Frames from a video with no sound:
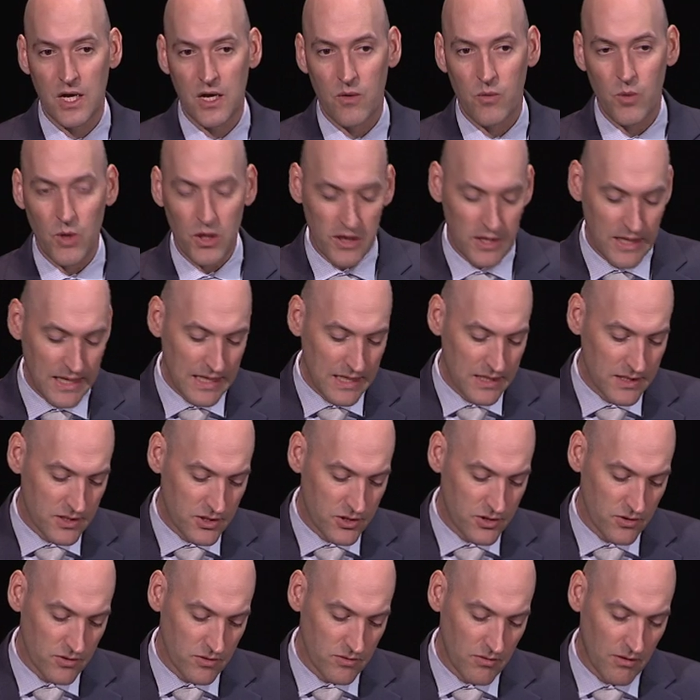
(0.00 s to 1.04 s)
will lead
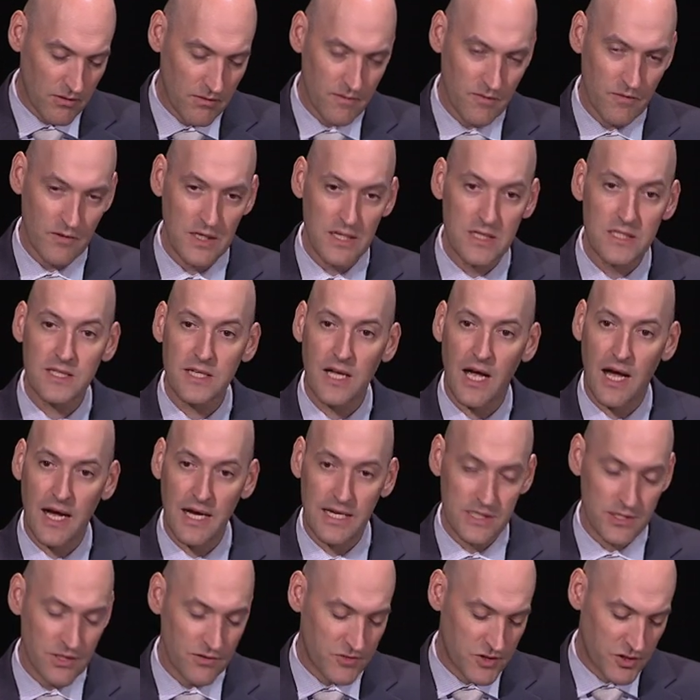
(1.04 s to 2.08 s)
to these
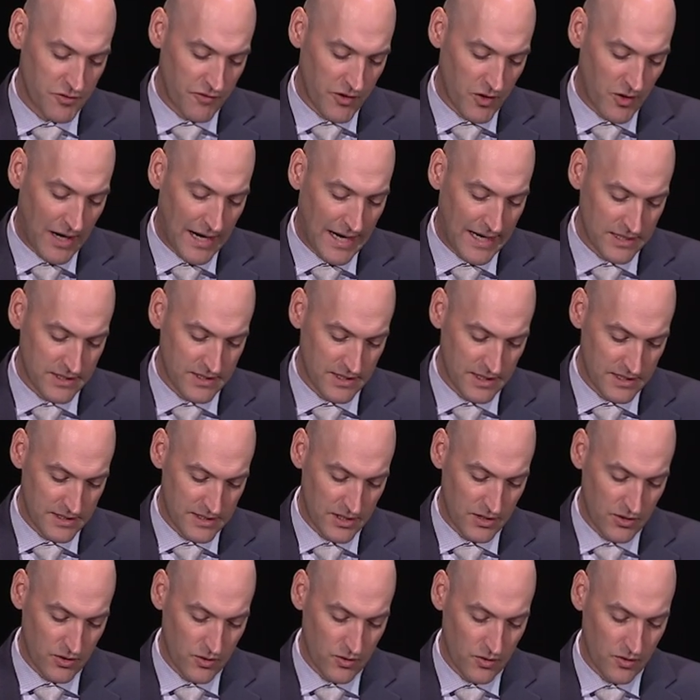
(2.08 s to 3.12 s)
kinds of severe accidents
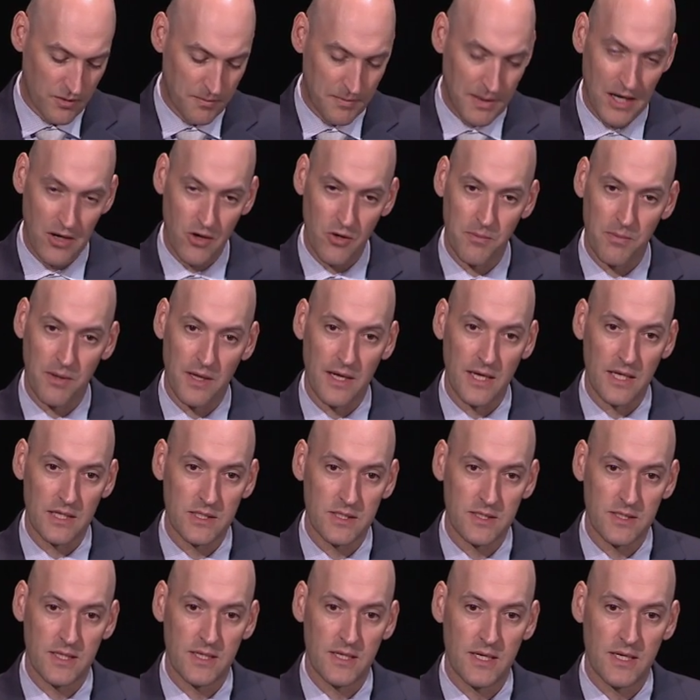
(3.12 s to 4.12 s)
at nuclear power plants.